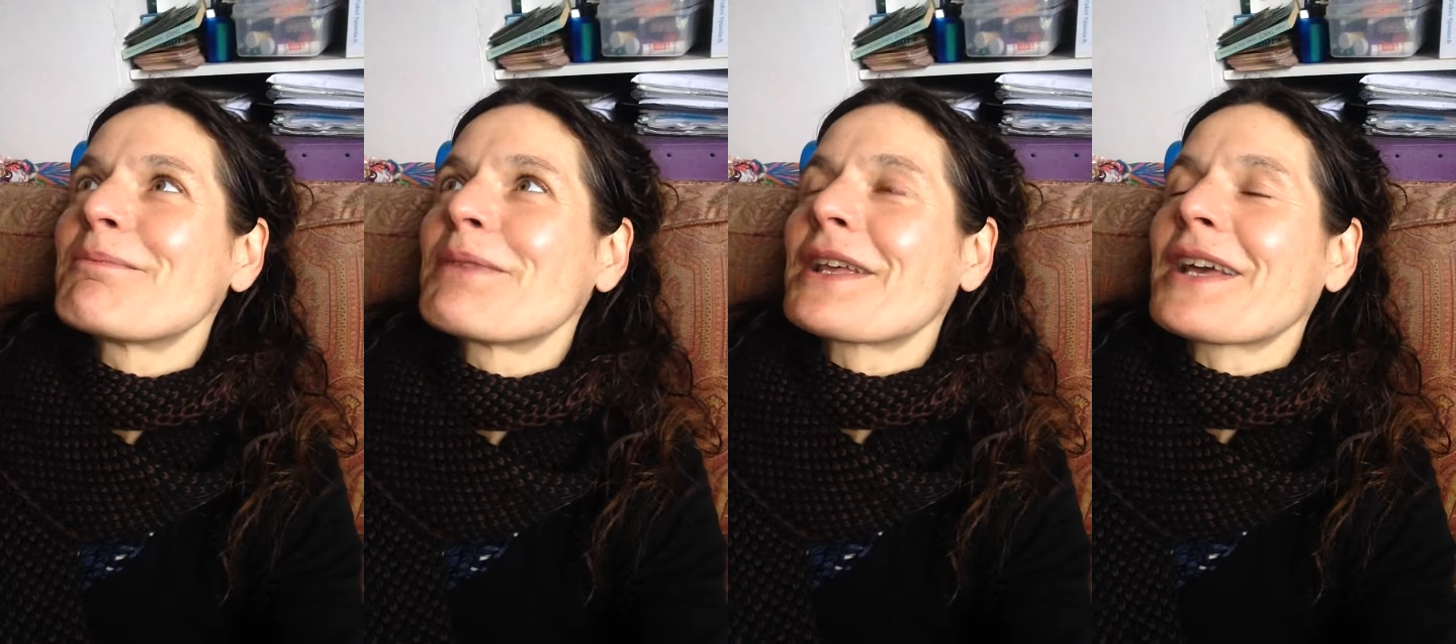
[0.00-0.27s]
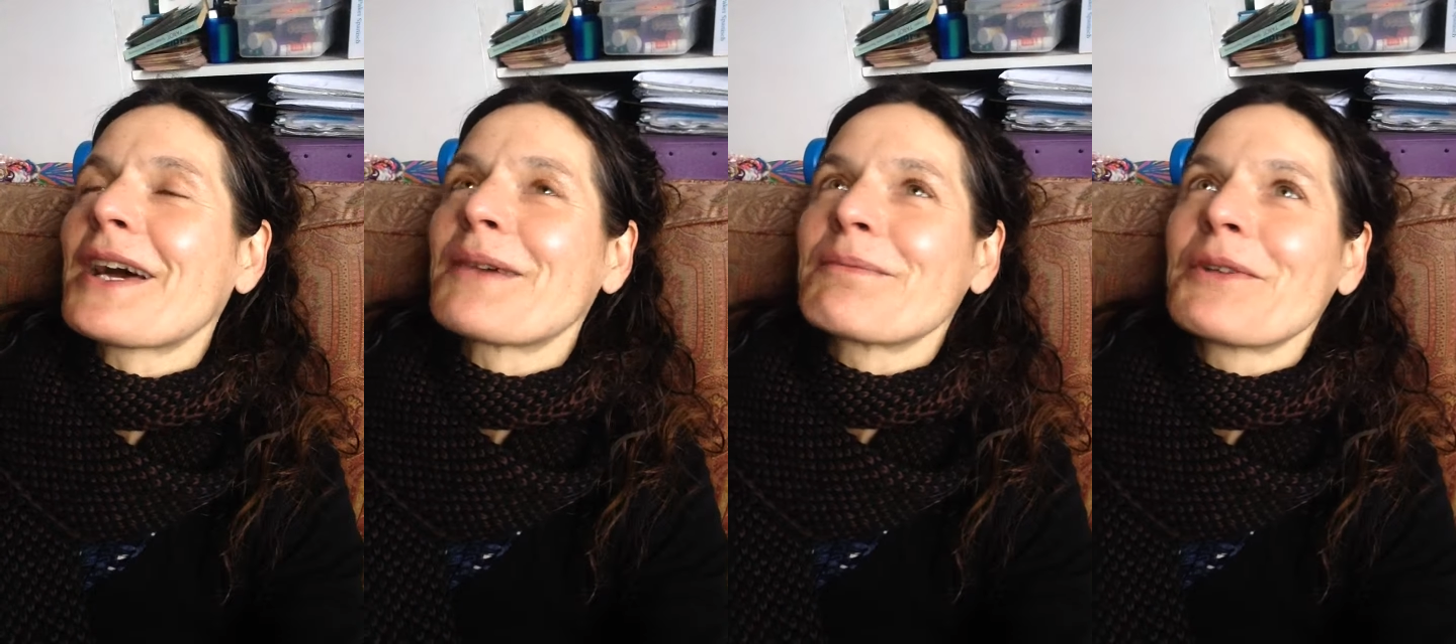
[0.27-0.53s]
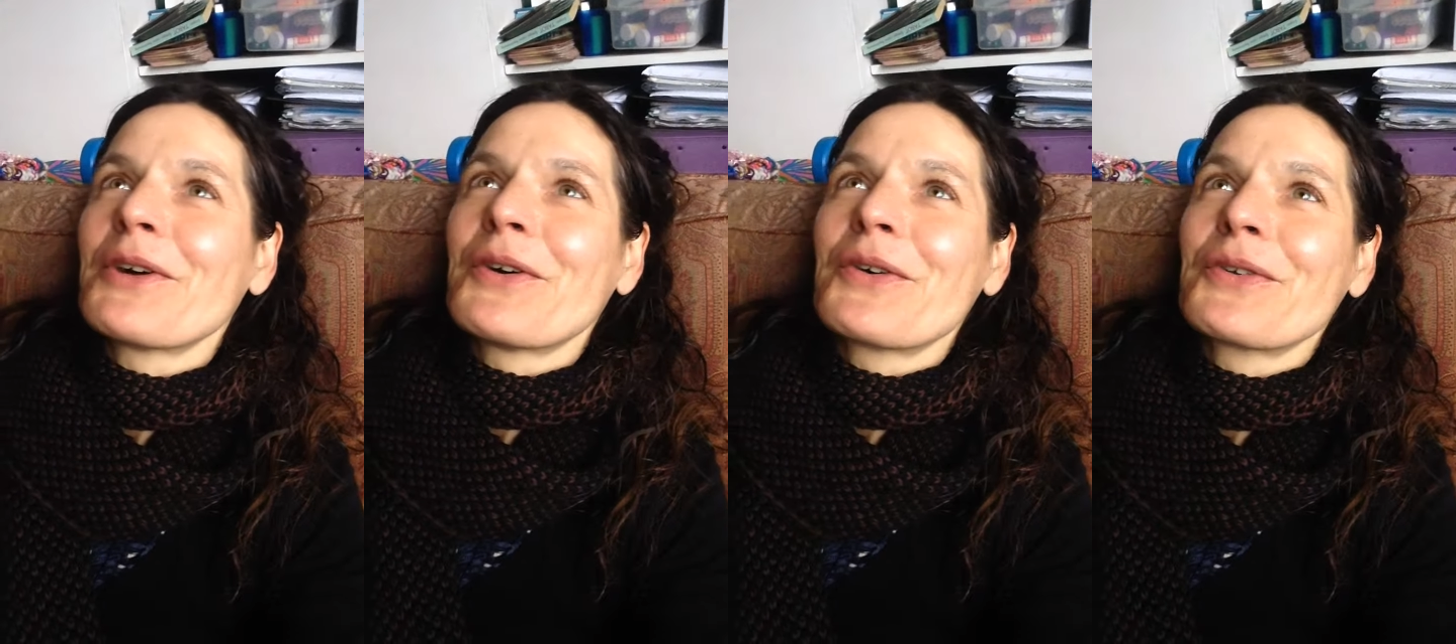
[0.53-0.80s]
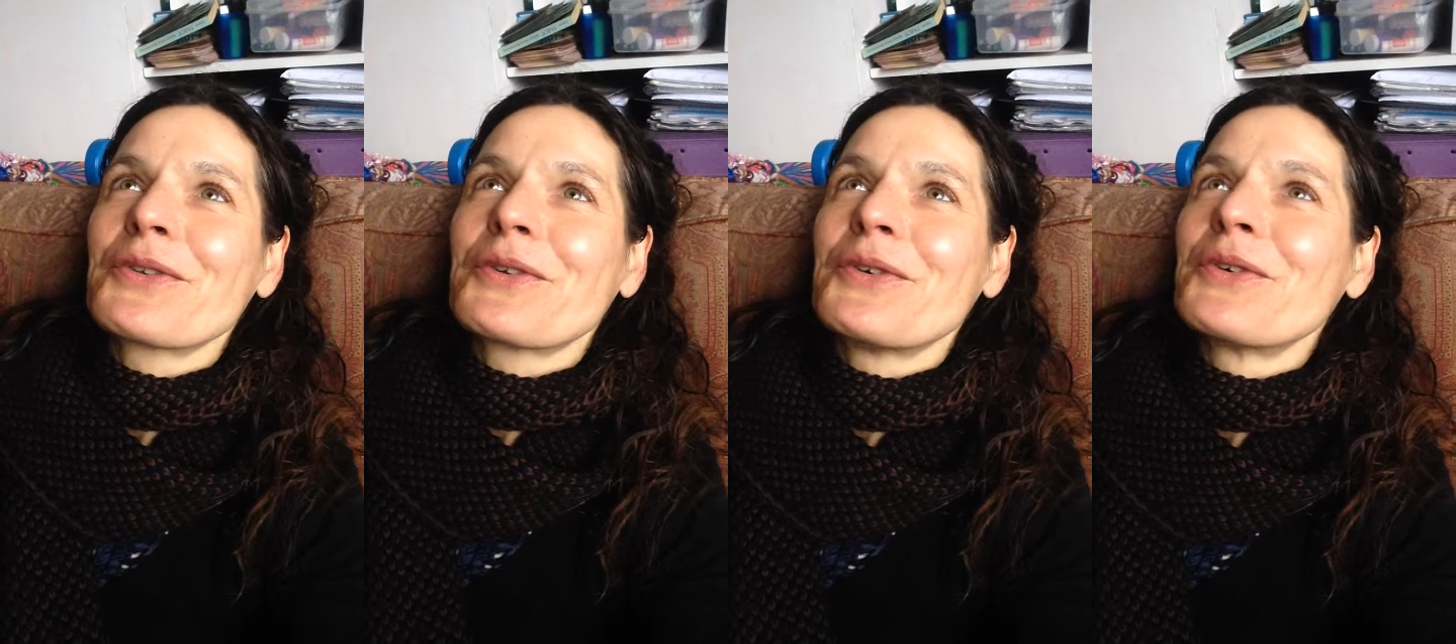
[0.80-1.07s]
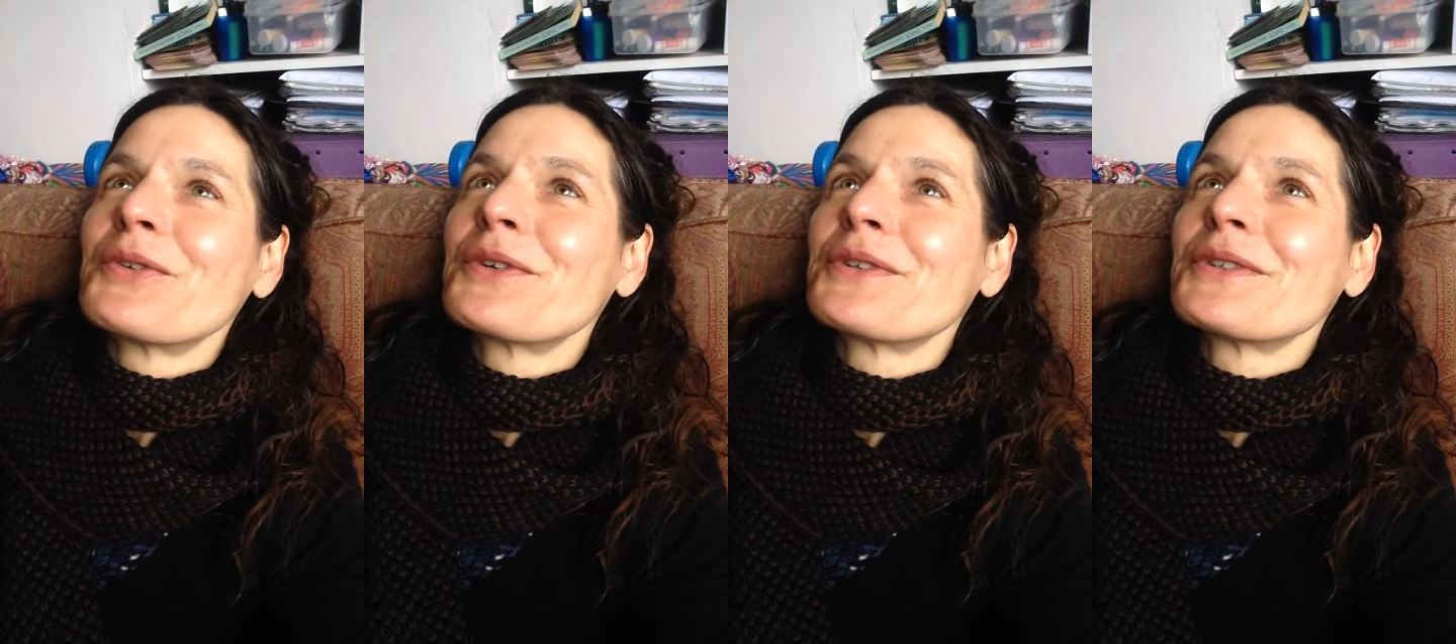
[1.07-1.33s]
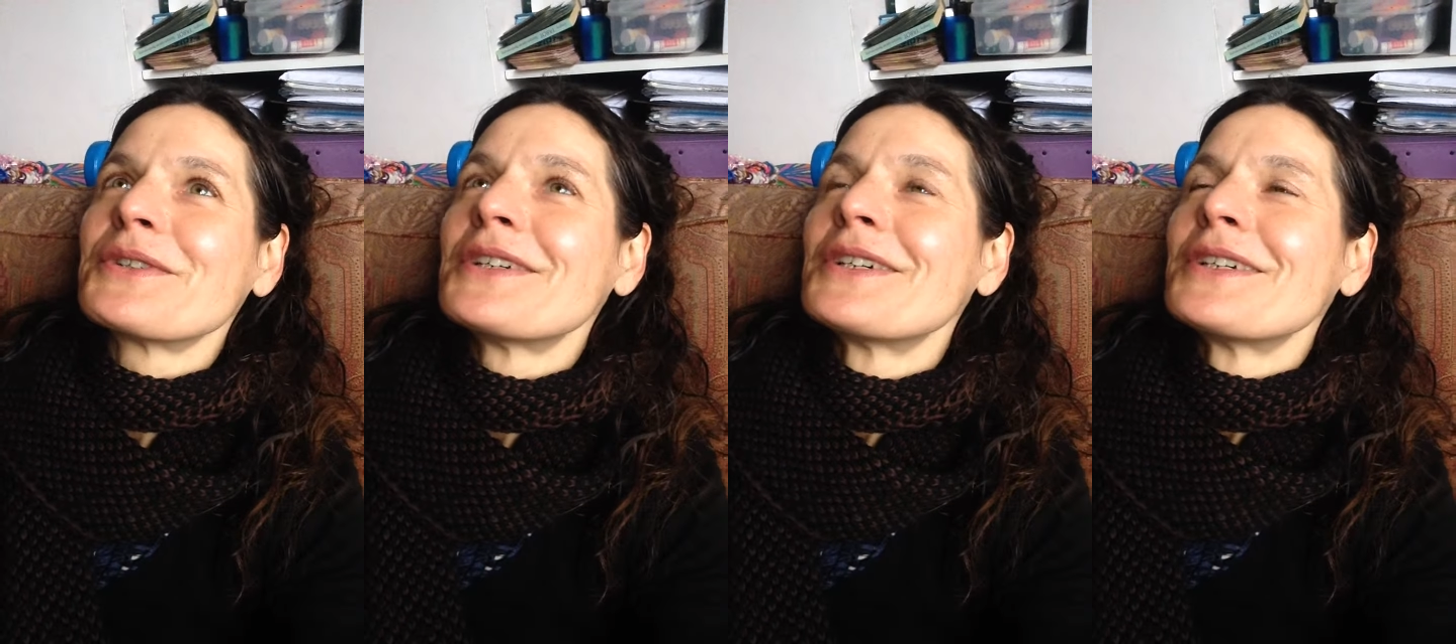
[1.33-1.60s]
become your own
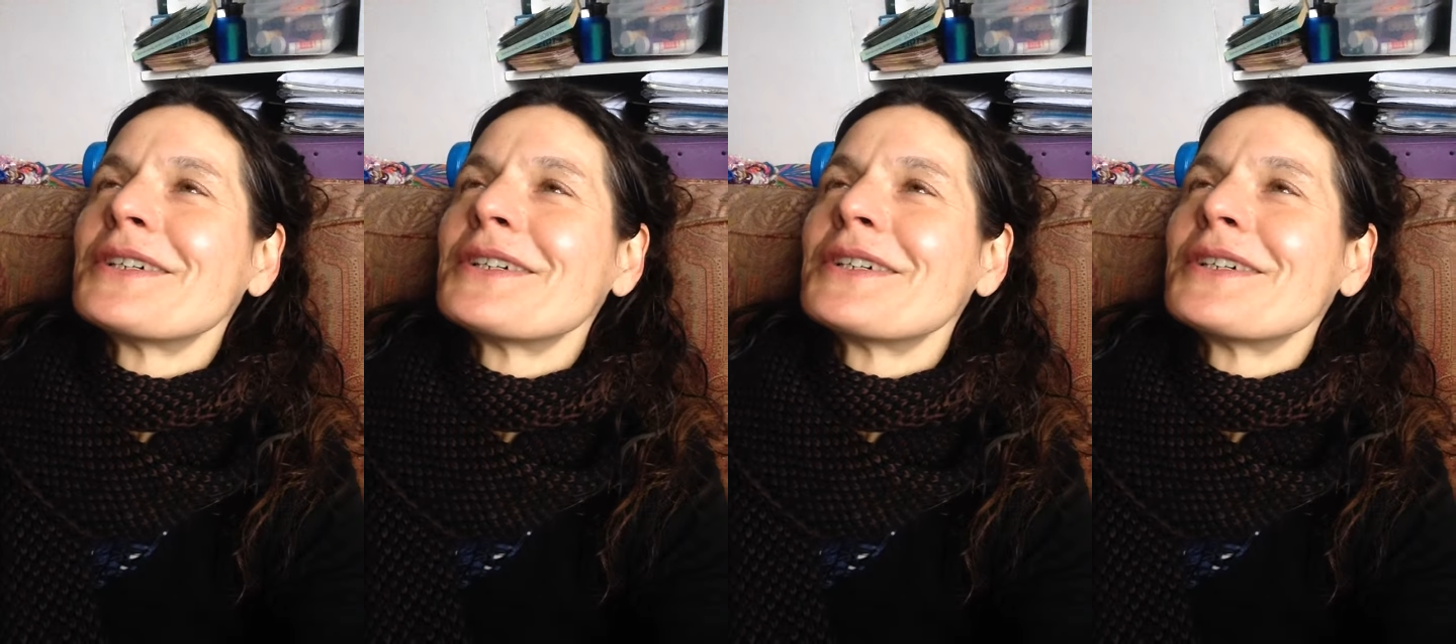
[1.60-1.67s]
guru